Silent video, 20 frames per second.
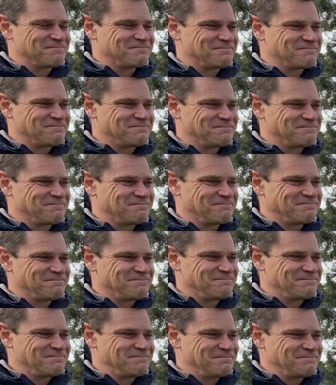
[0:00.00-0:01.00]

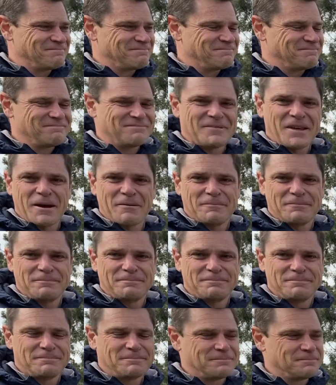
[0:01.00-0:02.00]

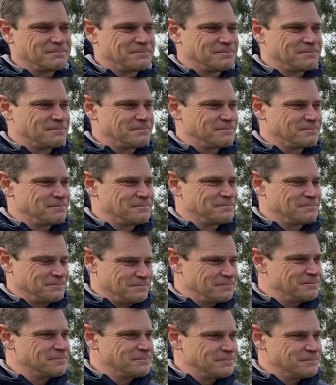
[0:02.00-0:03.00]

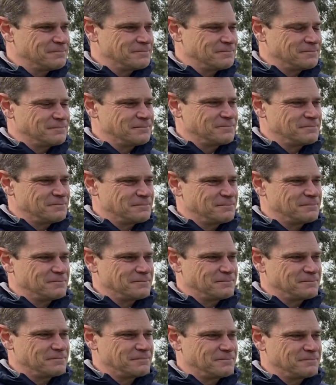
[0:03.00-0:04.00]

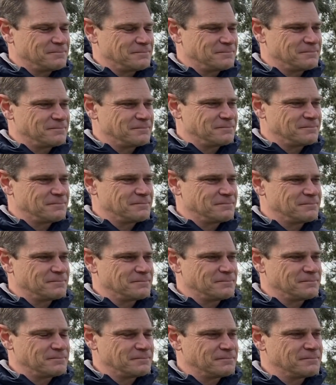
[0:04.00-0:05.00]

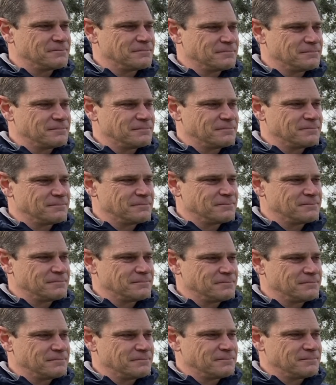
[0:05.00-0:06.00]

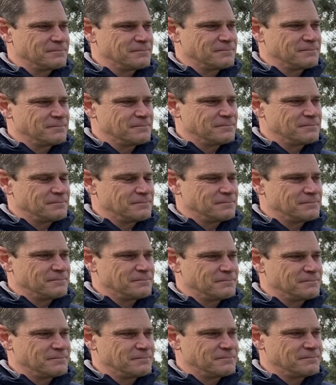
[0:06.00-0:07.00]

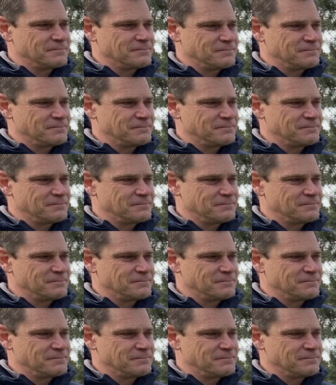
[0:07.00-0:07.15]
(silent)